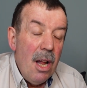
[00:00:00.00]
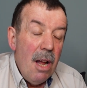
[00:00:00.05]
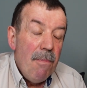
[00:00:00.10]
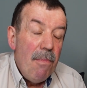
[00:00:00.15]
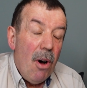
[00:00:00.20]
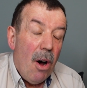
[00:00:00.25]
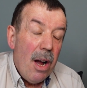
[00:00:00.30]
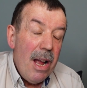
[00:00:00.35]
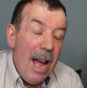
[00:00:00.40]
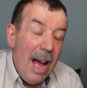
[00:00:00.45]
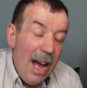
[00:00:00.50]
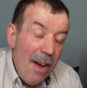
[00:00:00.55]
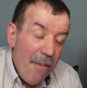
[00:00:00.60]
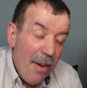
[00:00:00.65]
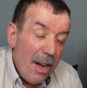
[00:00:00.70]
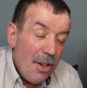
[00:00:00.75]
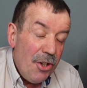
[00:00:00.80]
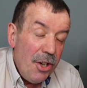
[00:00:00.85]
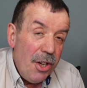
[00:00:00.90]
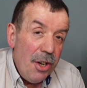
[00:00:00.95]
But I have
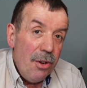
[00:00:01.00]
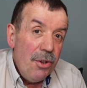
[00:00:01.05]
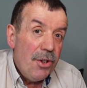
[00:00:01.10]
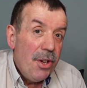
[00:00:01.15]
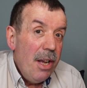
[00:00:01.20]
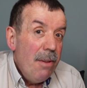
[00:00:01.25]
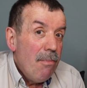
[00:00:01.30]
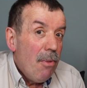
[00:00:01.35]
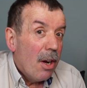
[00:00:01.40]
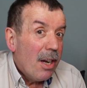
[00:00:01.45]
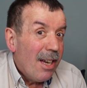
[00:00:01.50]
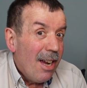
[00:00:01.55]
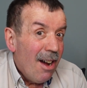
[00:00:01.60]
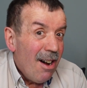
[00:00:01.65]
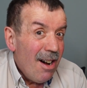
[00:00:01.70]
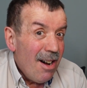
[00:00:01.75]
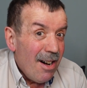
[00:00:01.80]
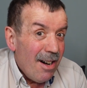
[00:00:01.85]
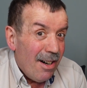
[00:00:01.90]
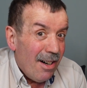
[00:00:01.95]
actually used it in my
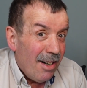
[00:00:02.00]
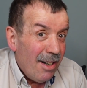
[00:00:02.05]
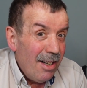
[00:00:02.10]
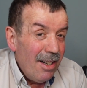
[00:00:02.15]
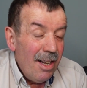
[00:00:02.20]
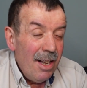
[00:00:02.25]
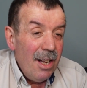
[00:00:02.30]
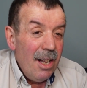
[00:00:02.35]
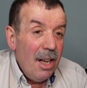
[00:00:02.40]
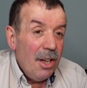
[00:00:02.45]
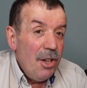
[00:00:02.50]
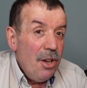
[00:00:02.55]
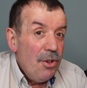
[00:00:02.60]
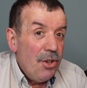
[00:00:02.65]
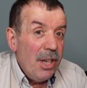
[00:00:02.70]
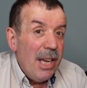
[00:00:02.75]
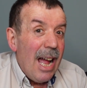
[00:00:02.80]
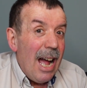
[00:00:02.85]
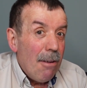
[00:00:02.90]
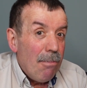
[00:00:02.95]
car
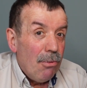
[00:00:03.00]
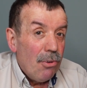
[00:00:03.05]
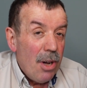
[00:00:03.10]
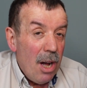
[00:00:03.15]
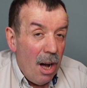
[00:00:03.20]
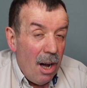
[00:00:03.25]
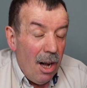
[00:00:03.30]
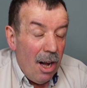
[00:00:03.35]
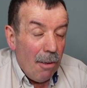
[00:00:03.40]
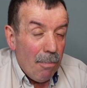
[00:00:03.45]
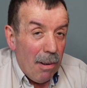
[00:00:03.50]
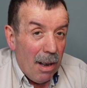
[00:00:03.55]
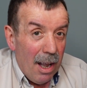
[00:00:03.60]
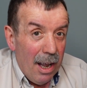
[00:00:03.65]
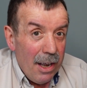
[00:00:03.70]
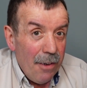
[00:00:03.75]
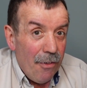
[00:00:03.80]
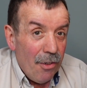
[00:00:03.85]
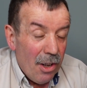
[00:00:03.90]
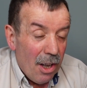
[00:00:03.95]
using Apple
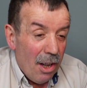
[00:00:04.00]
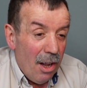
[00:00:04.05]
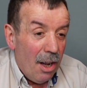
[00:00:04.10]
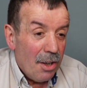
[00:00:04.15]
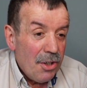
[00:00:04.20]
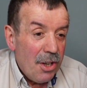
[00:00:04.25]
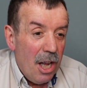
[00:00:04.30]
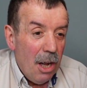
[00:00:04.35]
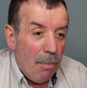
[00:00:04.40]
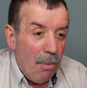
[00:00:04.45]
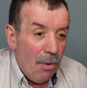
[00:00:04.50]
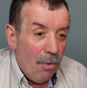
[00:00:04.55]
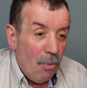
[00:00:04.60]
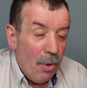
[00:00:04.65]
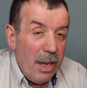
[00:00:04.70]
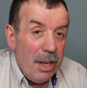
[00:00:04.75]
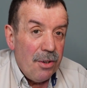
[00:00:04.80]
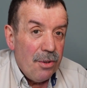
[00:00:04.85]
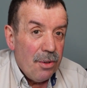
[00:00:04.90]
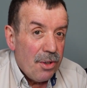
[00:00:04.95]
CarPlay for the last couple of
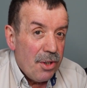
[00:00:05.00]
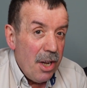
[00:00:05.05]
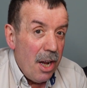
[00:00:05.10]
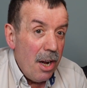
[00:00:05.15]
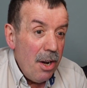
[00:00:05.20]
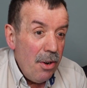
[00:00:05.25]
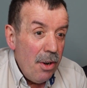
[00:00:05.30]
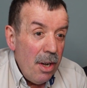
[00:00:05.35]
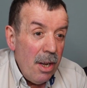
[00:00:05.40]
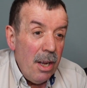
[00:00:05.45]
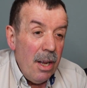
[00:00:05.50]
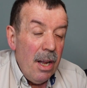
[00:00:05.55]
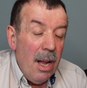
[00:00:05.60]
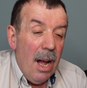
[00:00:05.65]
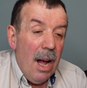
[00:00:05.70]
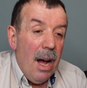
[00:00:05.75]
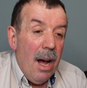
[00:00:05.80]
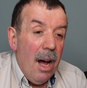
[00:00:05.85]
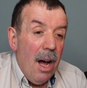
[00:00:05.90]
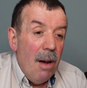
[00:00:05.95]
weeks or so,
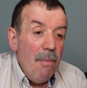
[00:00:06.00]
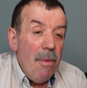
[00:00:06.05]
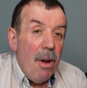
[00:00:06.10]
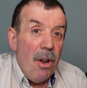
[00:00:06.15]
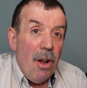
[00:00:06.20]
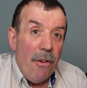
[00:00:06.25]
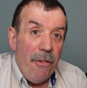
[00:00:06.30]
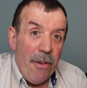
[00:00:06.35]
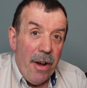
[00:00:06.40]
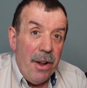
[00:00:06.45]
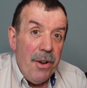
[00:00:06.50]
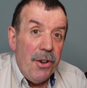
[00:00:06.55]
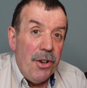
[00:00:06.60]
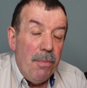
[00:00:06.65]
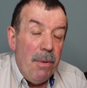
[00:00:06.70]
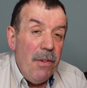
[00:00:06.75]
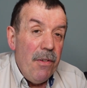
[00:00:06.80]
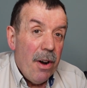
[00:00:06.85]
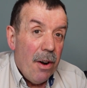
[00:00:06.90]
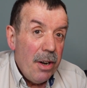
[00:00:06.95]
and I found it to
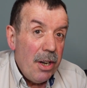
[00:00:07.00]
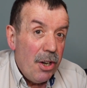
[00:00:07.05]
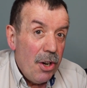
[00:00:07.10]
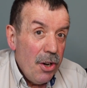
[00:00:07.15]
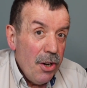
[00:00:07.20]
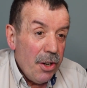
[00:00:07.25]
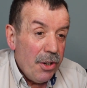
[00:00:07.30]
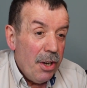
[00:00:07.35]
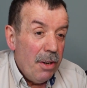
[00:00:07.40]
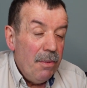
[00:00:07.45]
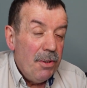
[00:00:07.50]
be very good.